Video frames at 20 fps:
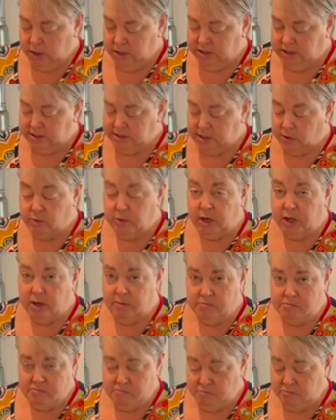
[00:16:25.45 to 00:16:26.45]
soak up
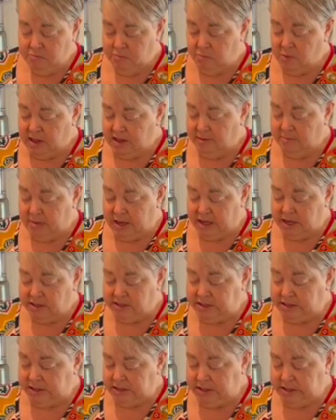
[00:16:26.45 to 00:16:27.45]
while it
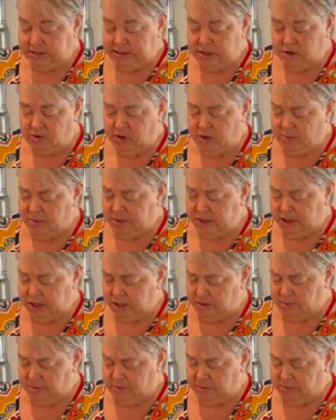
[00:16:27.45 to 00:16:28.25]
bakes, and it'll soak up a little,